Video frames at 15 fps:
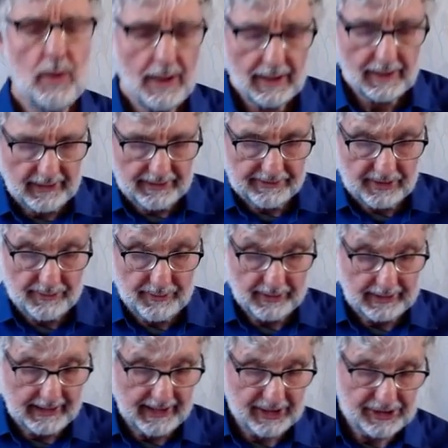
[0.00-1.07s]
while these
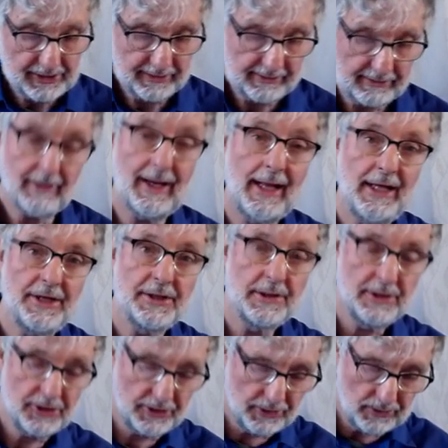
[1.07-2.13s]
communications relate
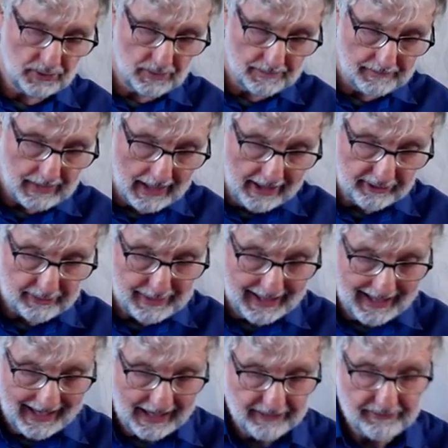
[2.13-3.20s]
to how to
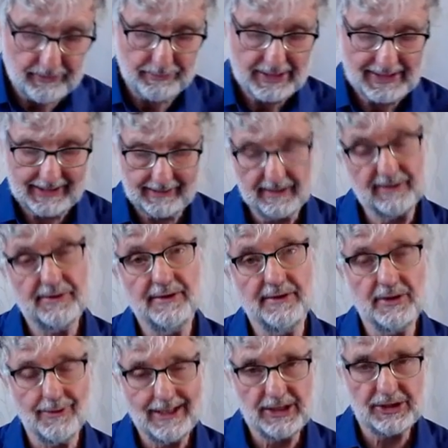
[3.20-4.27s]
behave in particular
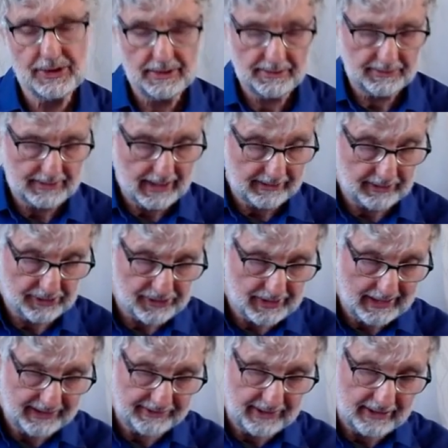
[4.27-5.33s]
situations, how to
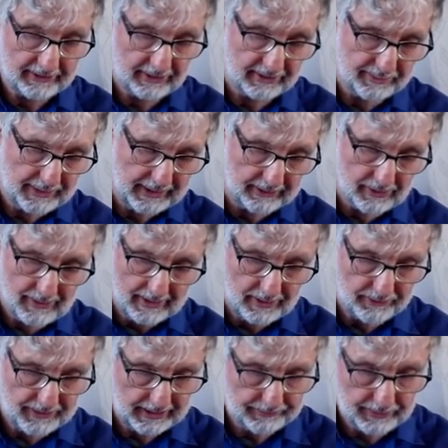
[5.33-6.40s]
dress, how to speak to other
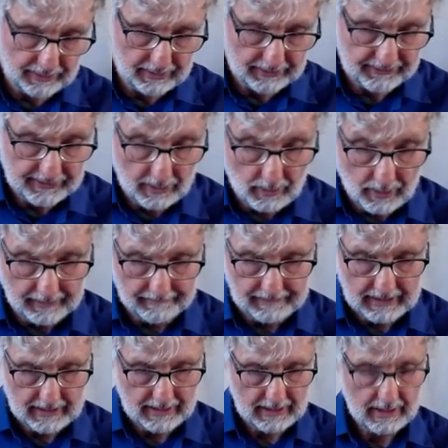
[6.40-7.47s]
people, and so on,
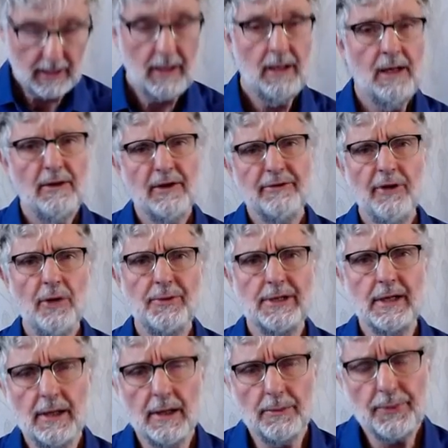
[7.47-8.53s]
there's no
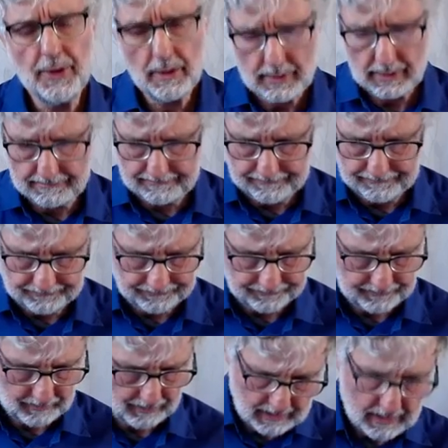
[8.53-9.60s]
particular problem.
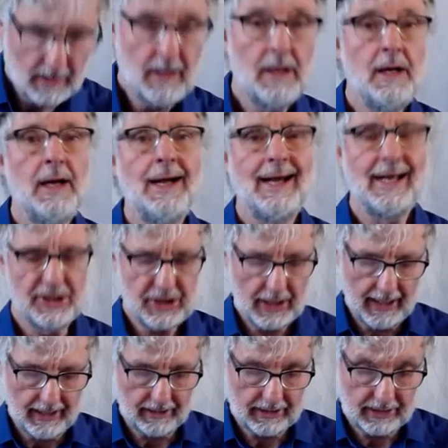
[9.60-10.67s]
A
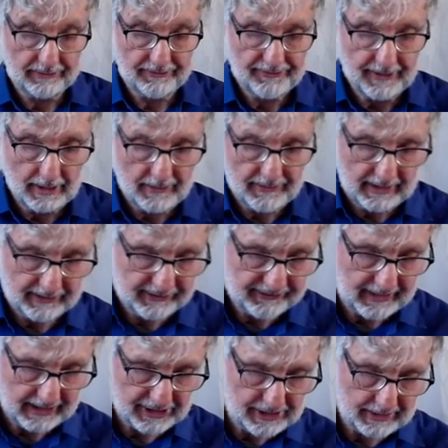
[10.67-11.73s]
child can follow the
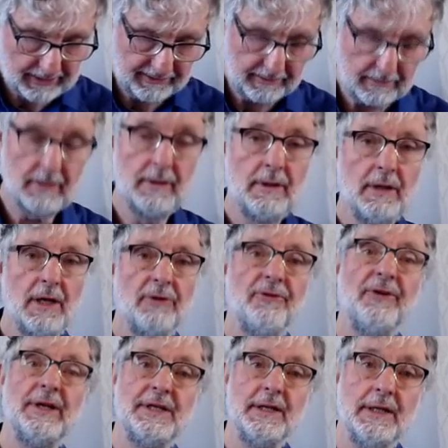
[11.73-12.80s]
instructions and
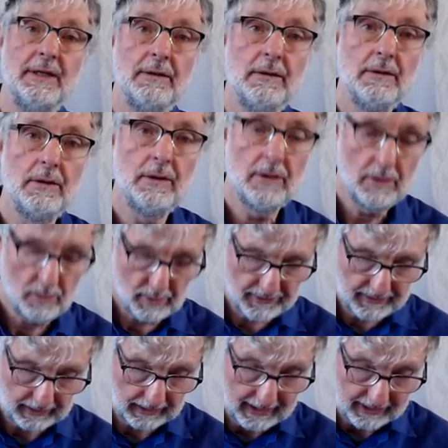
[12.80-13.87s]
fit in with
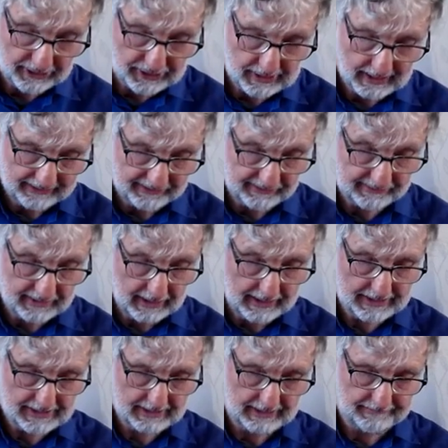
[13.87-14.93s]
the culture and
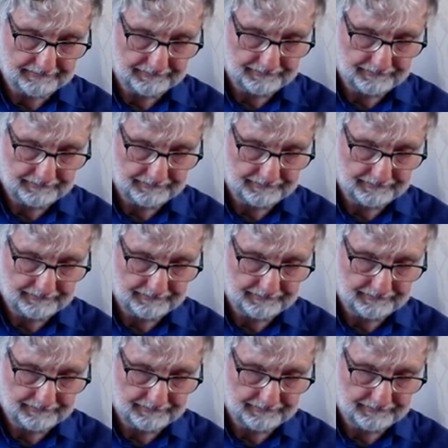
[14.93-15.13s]
society.